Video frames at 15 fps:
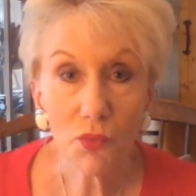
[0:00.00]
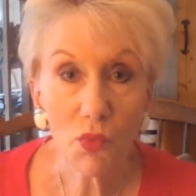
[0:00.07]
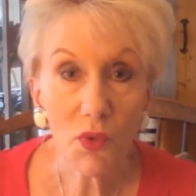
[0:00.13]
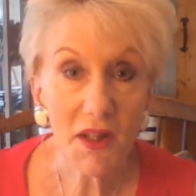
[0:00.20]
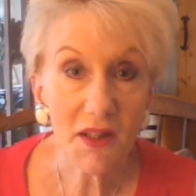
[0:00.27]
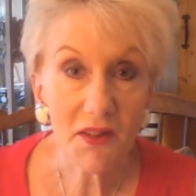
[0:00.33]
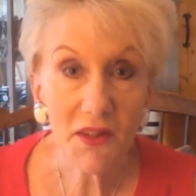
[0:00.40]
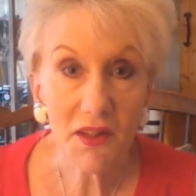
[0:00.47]

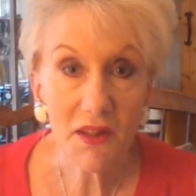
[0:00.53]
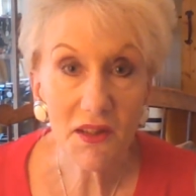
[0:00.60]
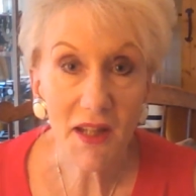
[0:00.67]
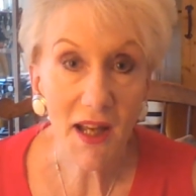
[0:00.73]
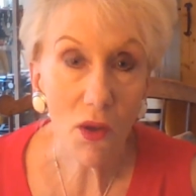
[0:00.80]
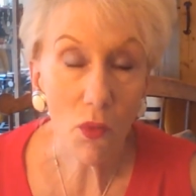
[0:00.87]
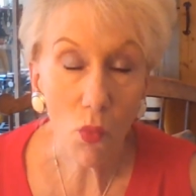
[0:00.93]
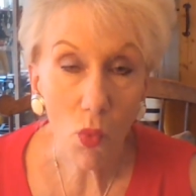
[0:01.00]
with
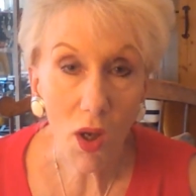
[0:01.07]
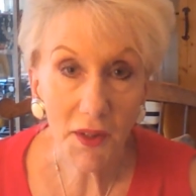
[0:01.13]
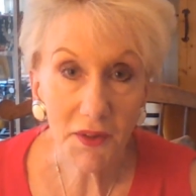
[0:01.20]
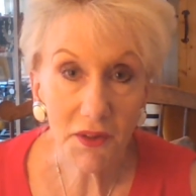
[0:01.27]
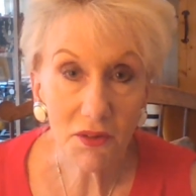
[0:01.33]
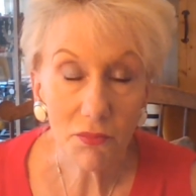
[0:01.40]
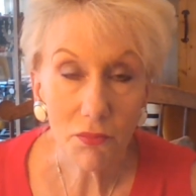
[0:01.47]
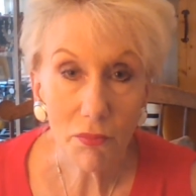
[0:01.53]
that
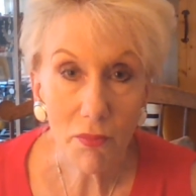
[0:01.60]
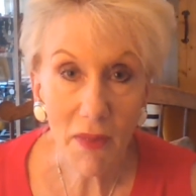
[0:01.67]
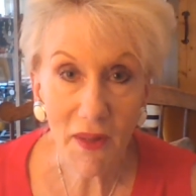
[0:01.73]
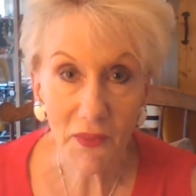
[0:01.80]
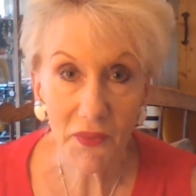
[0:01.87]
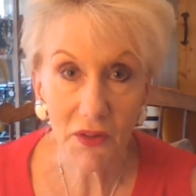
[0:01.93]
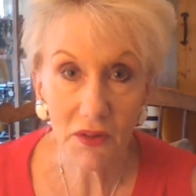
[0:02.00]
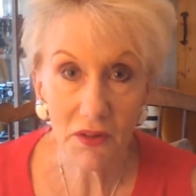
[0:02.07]
one
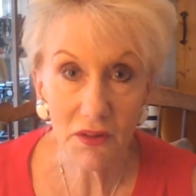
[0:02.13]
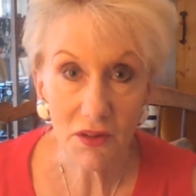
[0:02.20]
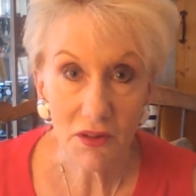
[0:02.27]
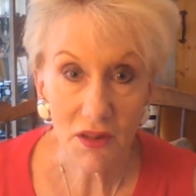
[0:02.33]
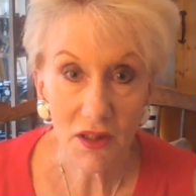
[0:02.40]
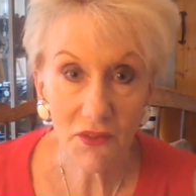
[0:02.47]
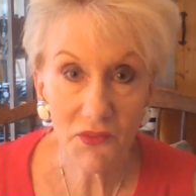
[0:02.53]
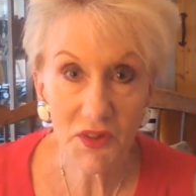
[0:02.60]
method
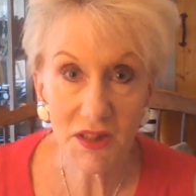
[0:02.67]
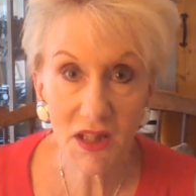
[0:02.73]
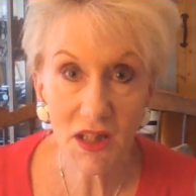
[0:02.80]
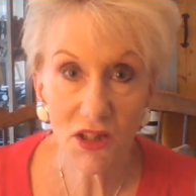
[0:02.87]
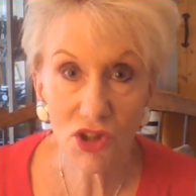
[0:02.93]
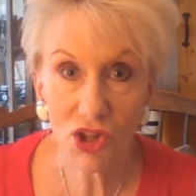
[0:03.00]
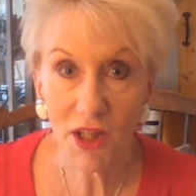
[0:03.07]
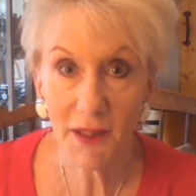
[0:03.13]
of
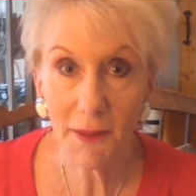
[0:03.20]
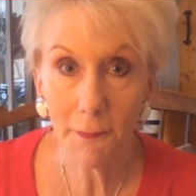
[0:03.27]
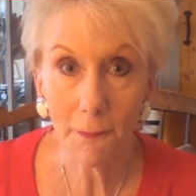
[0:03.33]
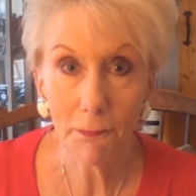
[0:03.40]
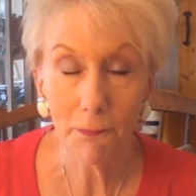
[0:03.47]
stitching.